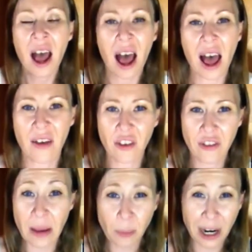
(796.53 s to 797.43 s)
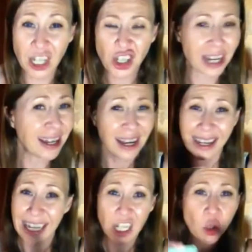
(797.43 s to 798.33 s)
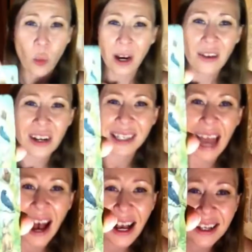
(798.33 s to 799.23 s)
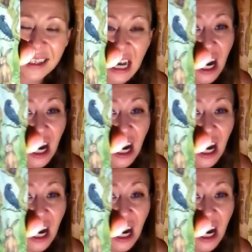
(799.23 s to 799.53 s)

of vibration, each one of us has